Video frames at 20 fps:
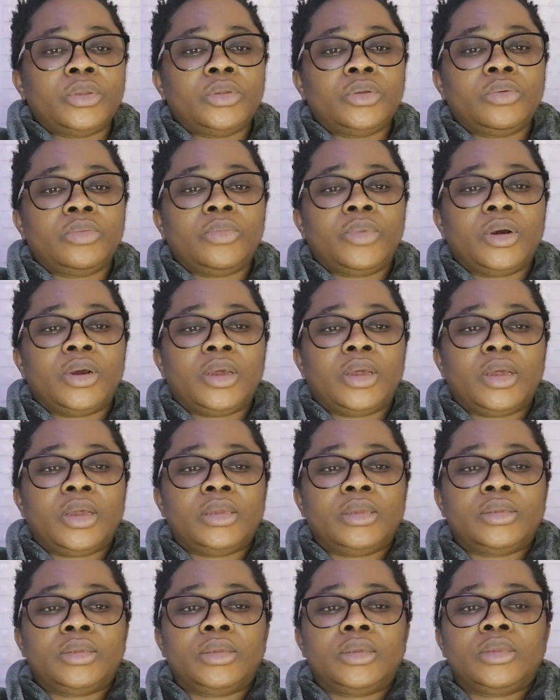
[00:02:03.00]
into my
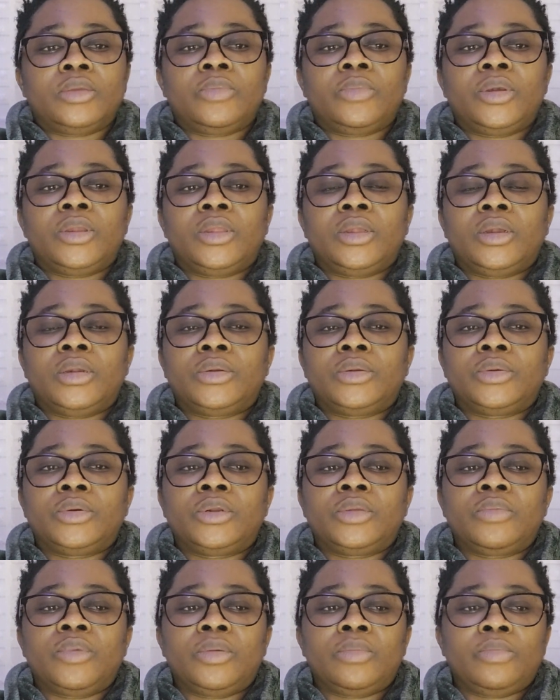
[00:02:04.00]
assessment and
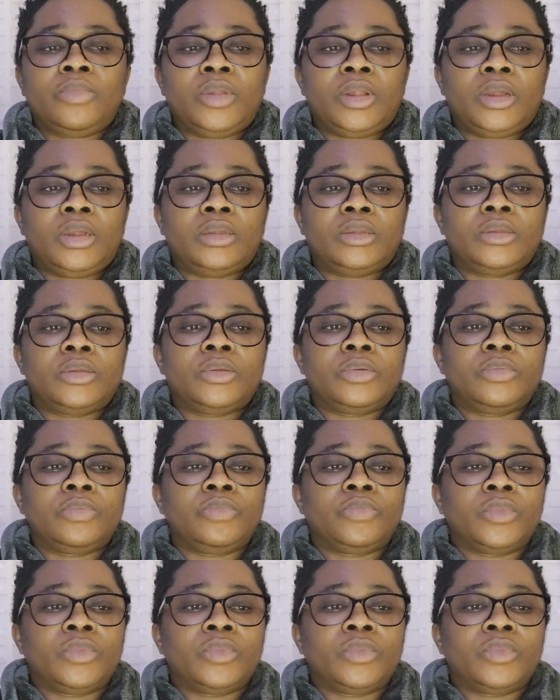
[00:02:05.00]
treatment plans